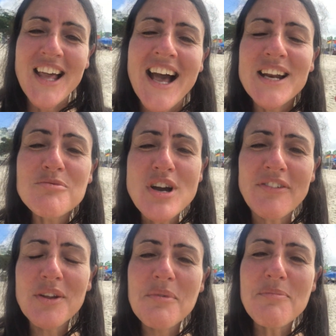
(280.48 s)
I'm
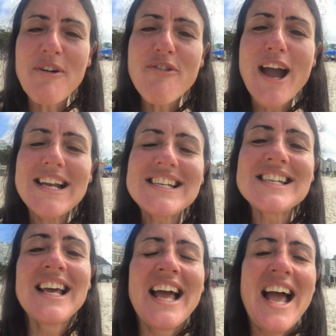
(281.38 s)
traveling with my friend,
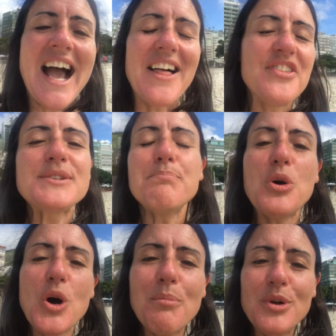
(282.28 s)
and there's
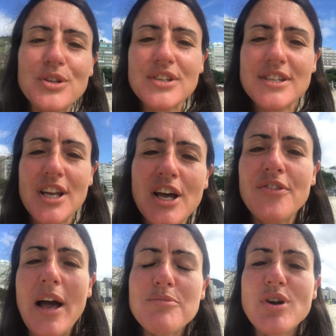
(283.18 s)
moments
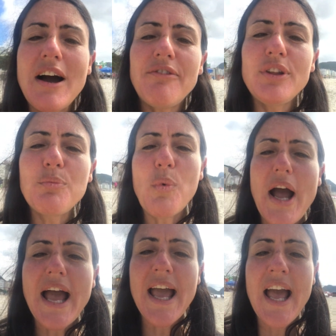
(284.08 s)
that I'm traveling
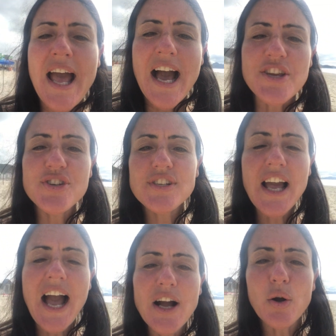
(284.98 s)
where I just
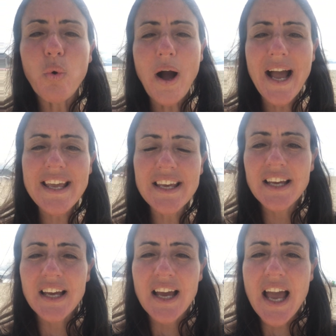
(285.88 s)
can't quite
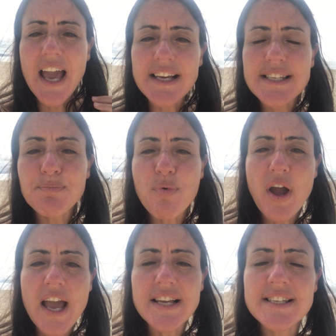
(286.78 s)

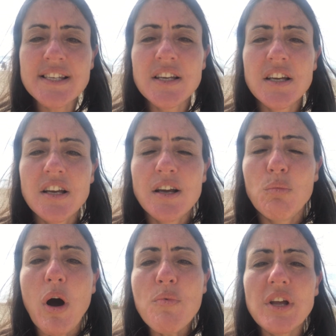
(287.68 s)
express
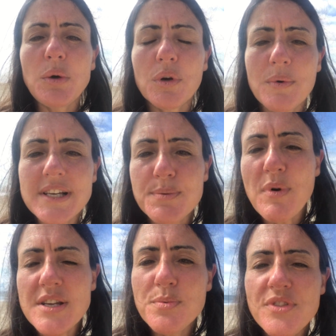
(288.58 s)
what I really want to
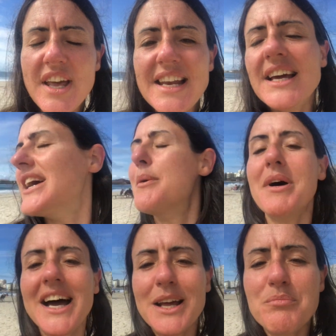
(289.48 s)
express within,
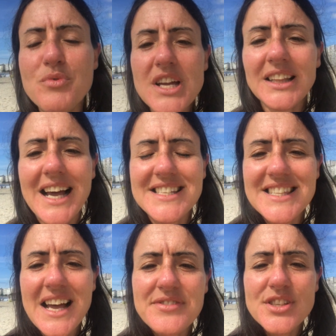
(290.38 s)
and I'm realizing
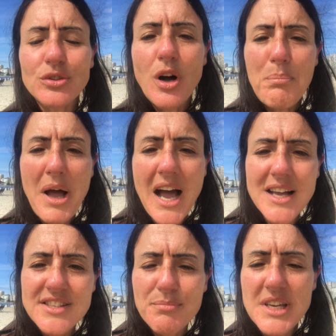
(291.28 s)
that I've still got
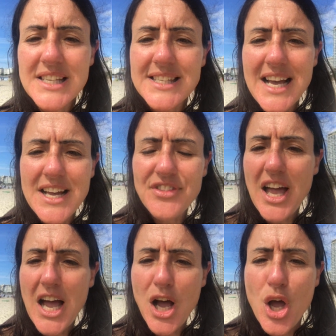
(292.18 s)
parts of me inside that
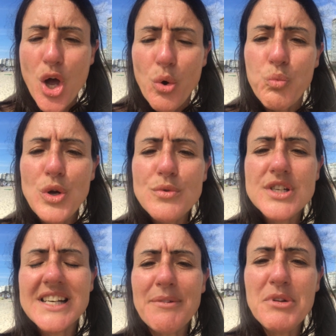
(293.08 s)
are
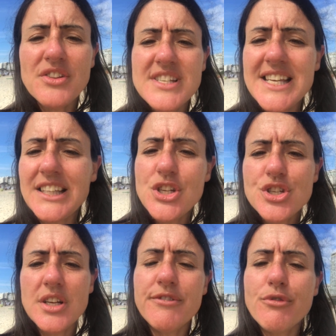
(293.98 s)
wounded. And I've been on this healing
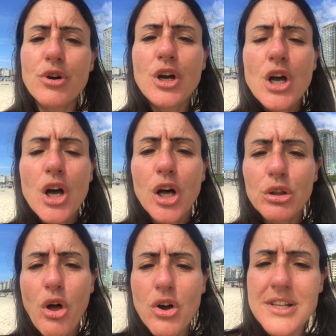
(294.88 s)
journey for a
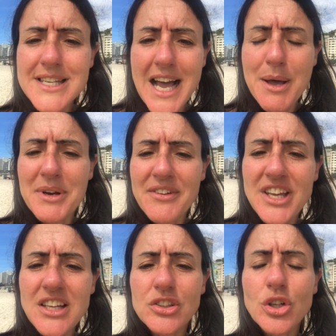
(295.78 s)
long time, and I've
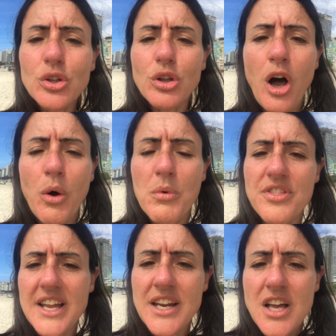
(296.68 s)
healed a lot
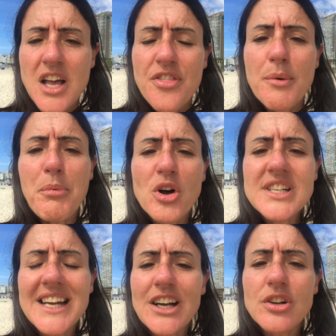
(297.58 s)
within the
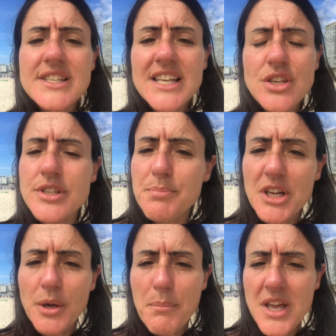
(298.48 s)
body, and I continue to be
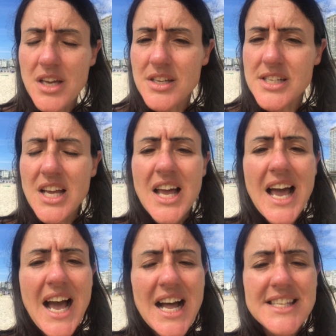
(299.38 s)
committed
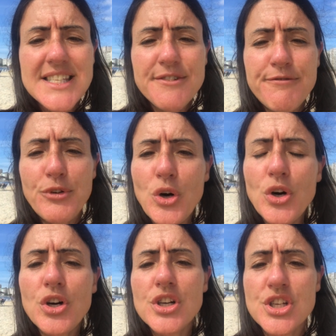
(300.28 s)
and
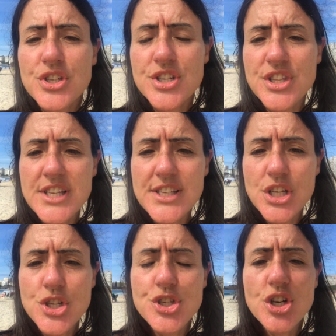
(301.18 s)
devoted to this
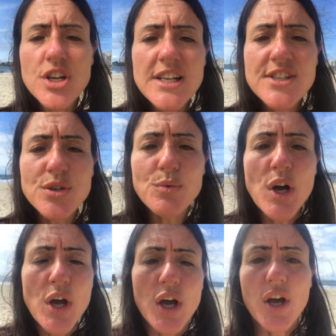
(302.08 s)
journey to
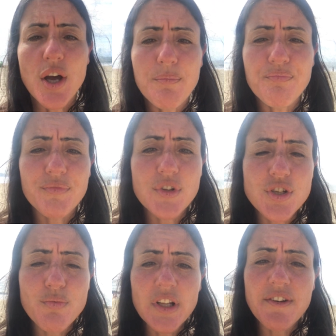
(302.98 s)

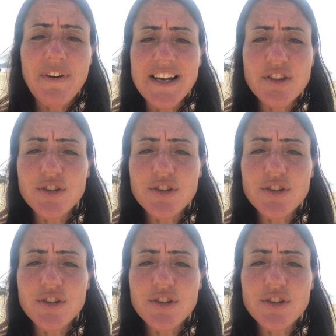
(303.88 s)
really finding